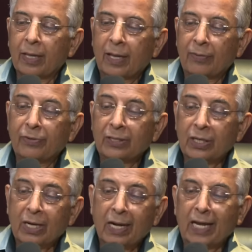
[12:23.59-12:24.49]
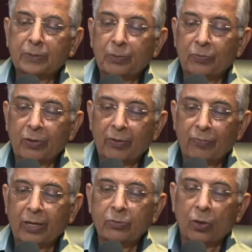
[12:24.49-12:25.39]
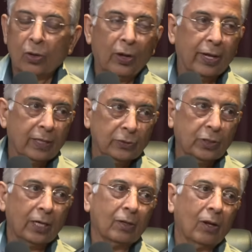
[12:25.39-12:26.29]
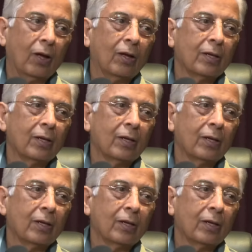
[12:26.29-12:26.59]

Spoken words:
if there is a clash between a federal law and a state law,